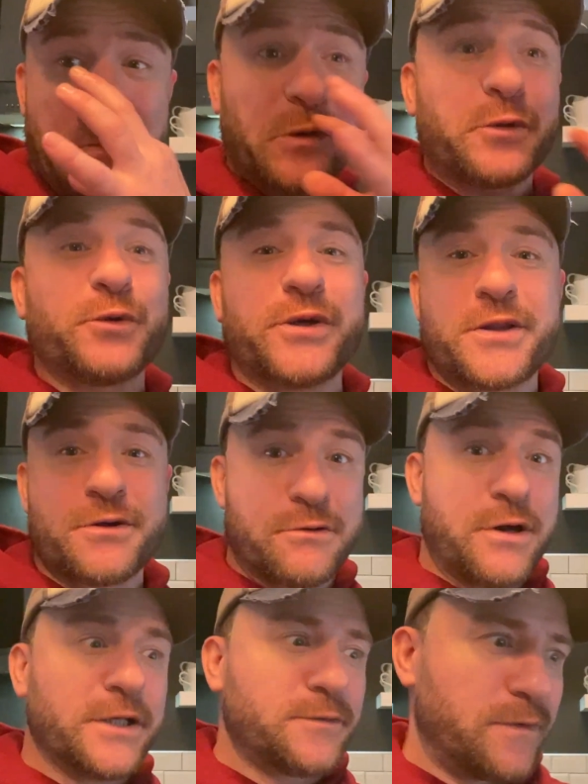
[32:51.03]
not doing the
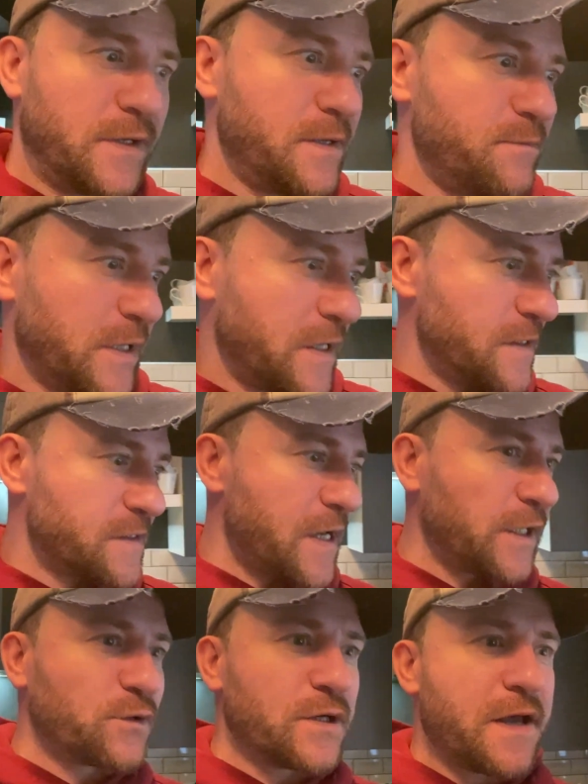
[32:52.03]
right way because
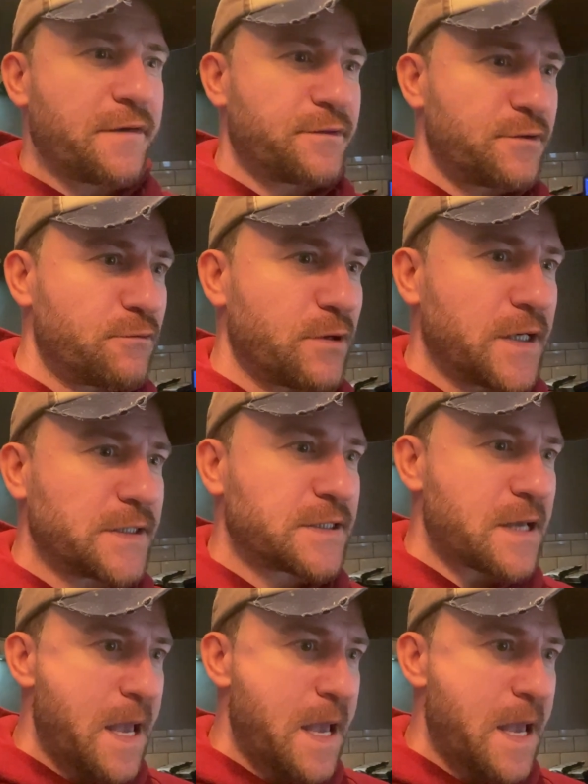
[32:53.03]
I don't have the right